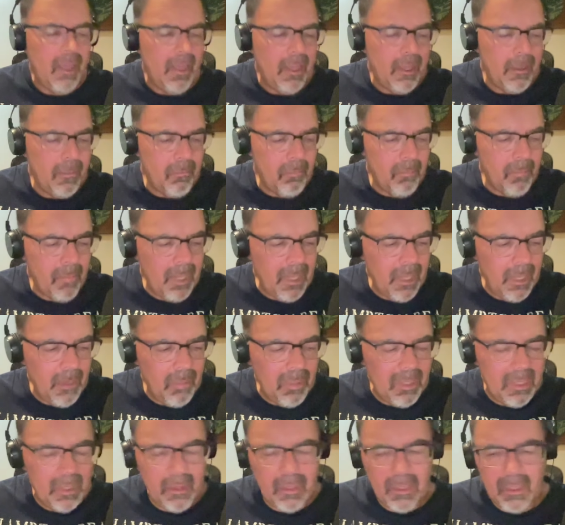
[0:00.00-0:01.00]
and
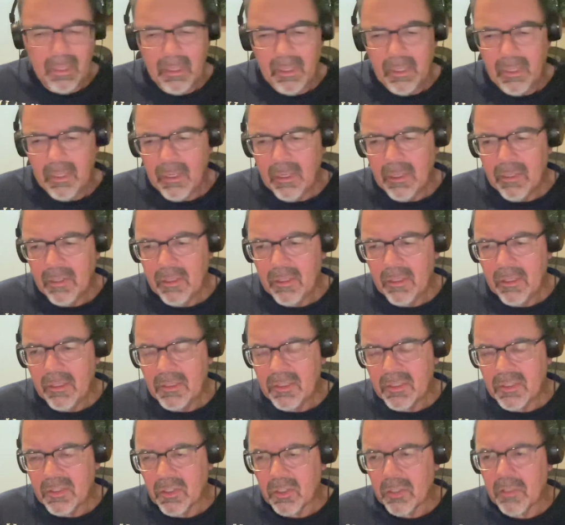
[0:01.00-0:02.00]
maybe the the
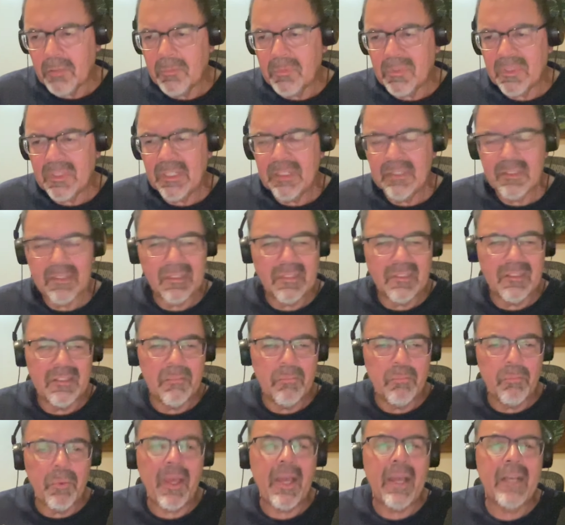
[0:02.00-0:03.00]
circumstances
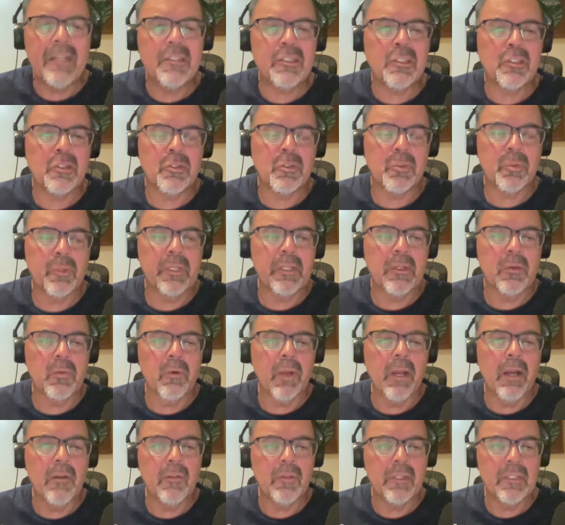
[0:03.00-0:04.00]
the pageantry
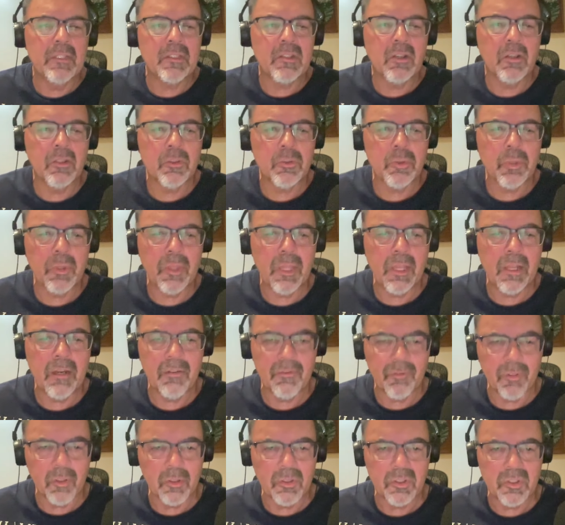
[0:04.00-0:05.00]
around this 100th
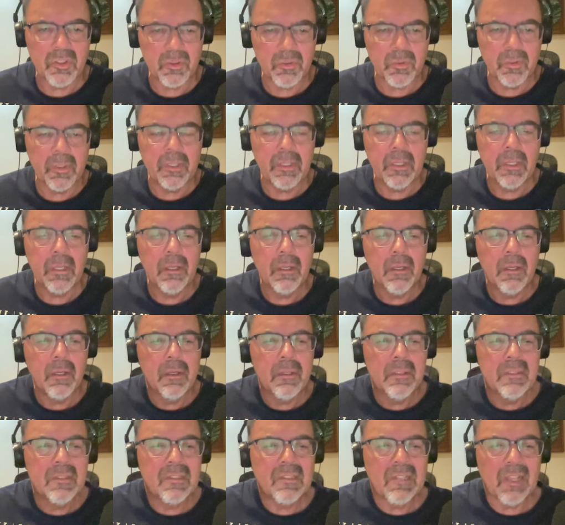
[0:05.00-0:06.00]
anniversary
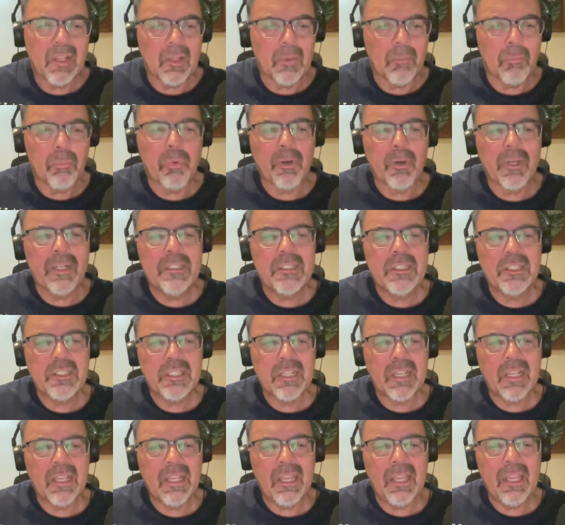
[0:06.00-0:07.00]

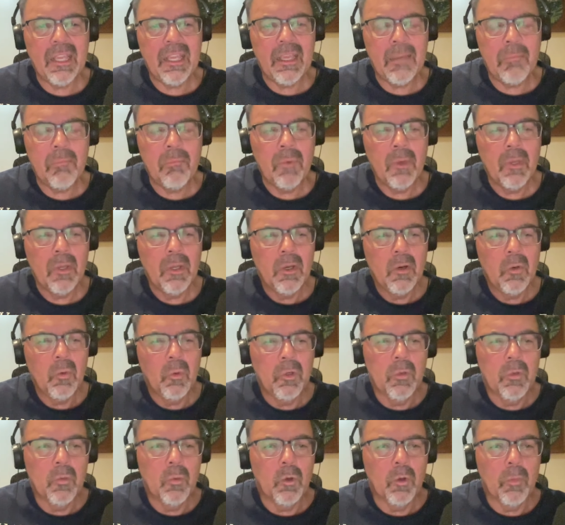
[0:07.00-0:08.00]
celebration game
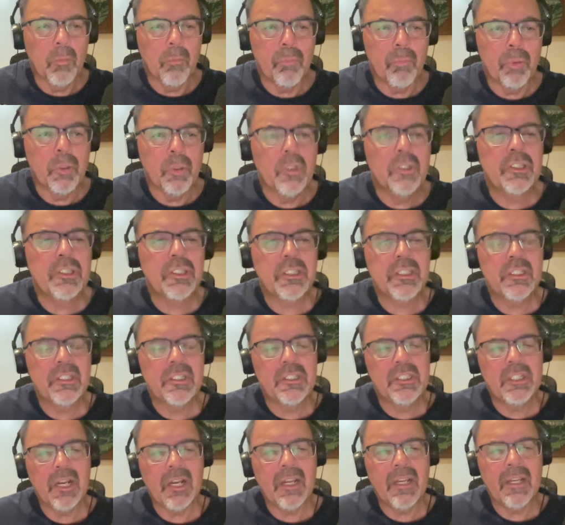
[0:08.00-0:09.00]
will push the
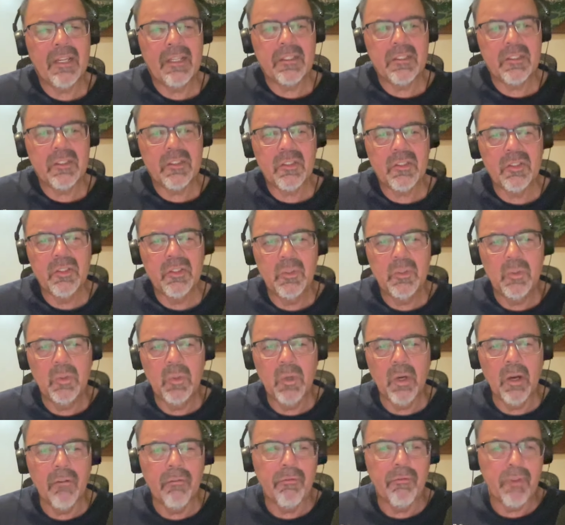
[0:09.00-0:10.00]
giants
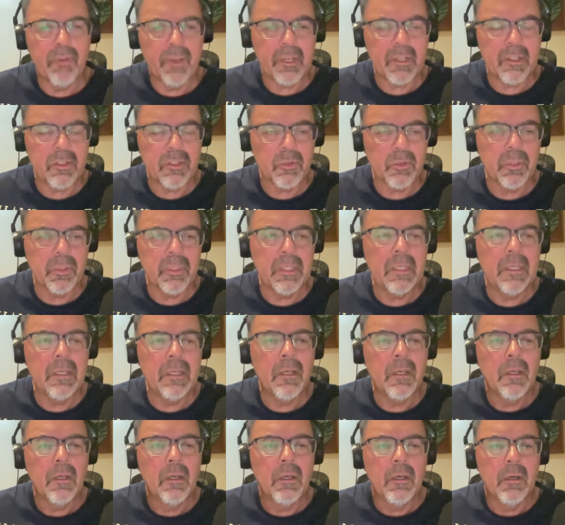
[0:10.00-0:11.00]
to a victory
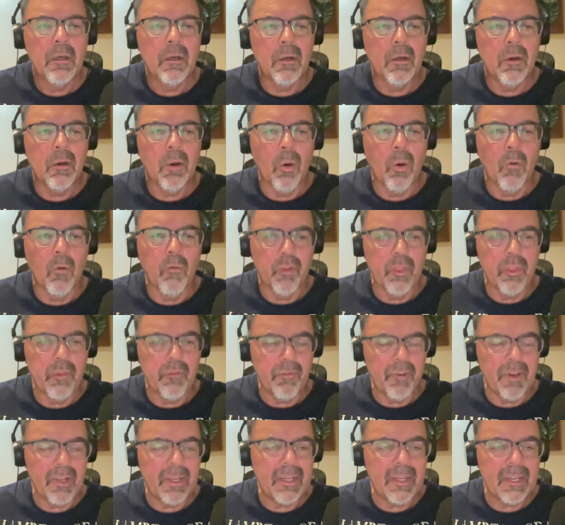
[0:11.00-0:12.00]
uh, over the
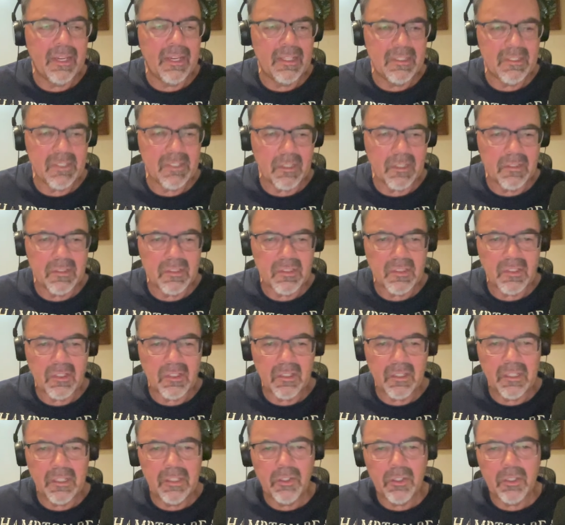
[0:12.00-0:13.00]
vikings on
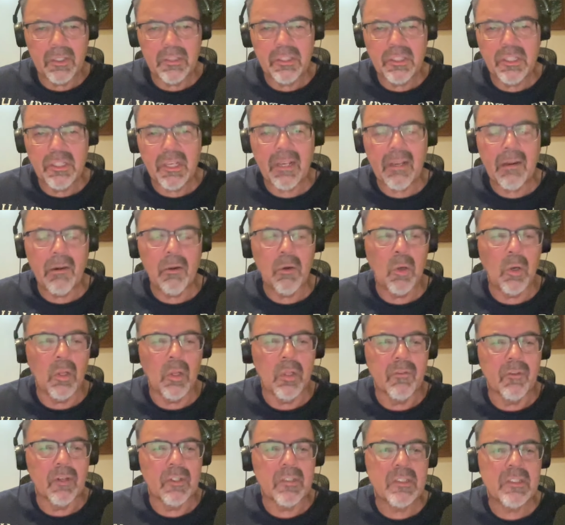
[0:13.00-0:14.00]
sunday you can check out
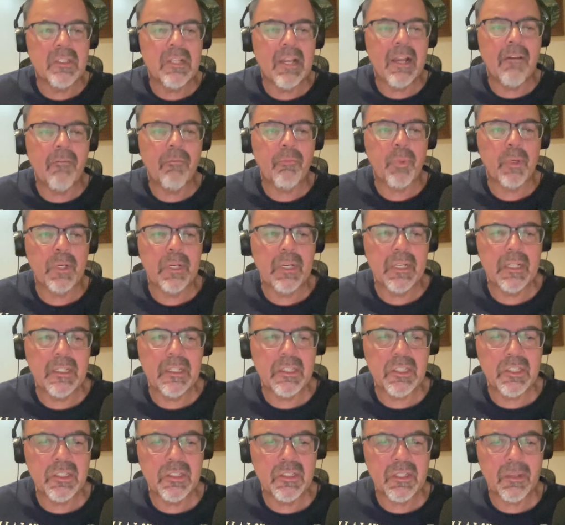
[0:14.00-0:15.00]
all of our staff
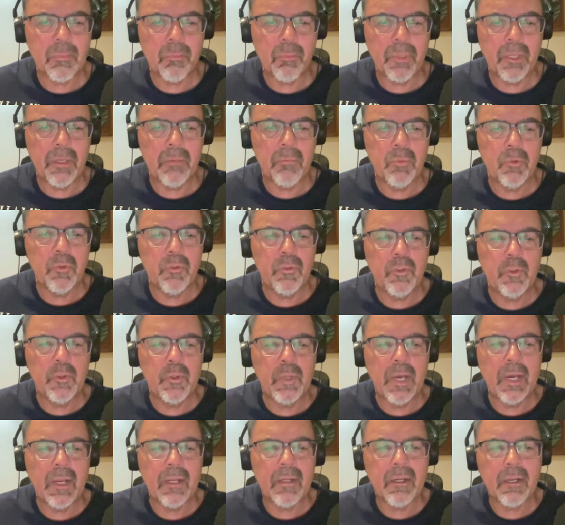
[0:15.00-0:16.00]
predictions at
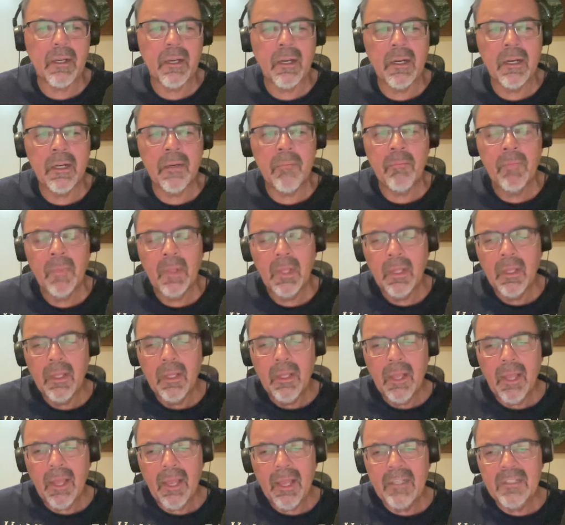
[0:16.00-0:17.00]
BigView.com,
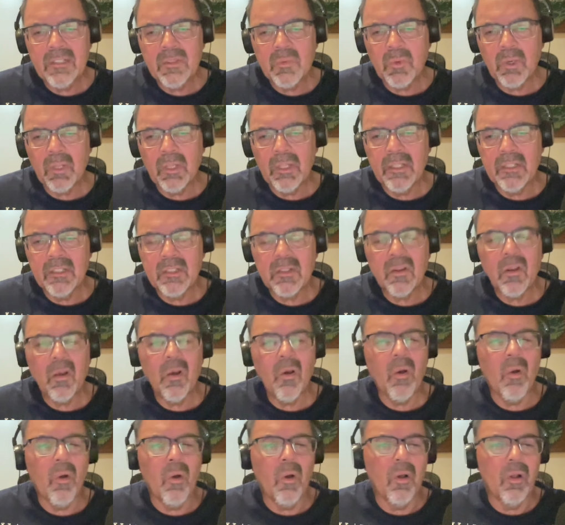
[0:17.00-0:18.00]
as well as
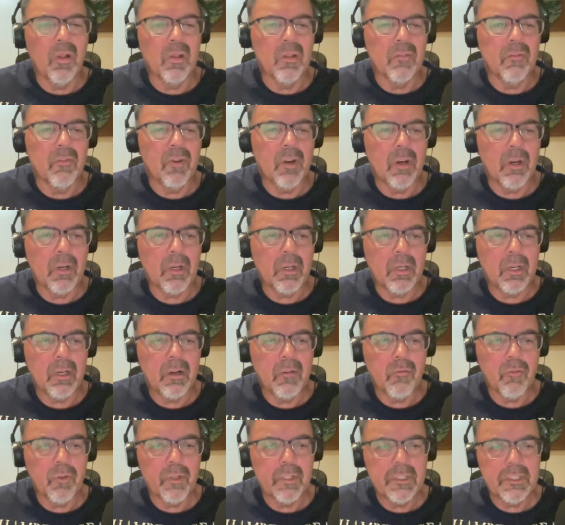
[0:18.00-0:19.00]
all of our
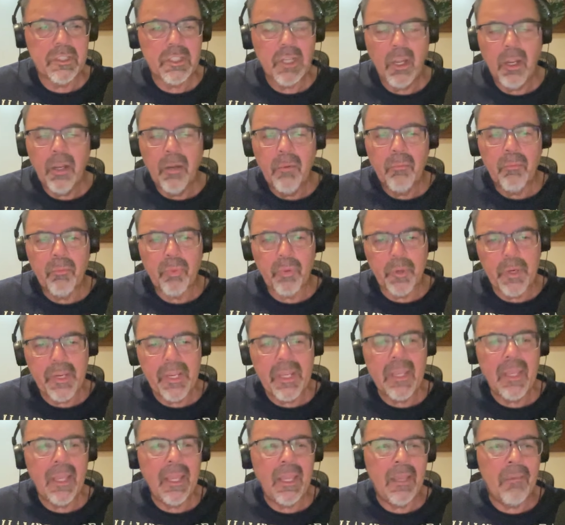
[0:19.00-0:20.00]
coverage
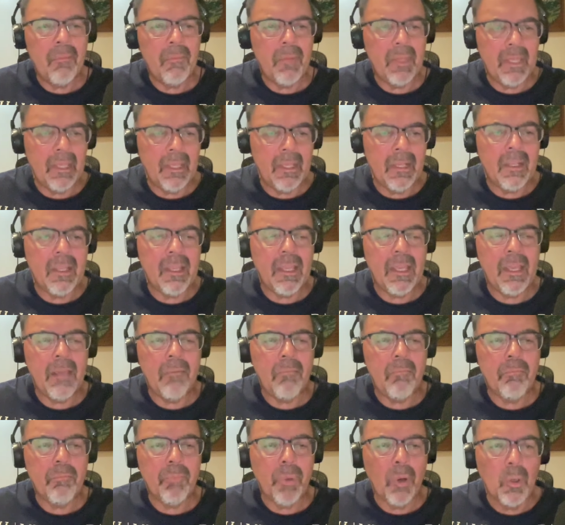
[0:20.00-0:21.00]
pregame
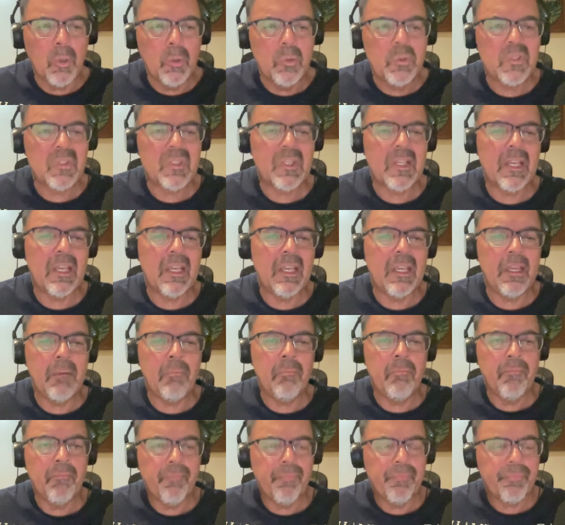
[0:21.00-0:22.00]
in-game
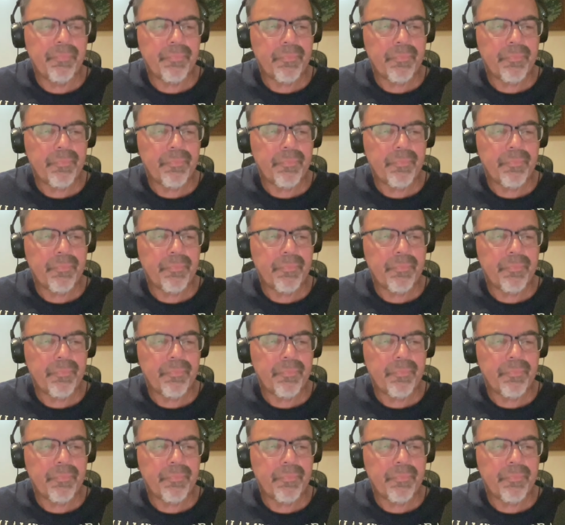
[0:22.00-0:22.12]
post-game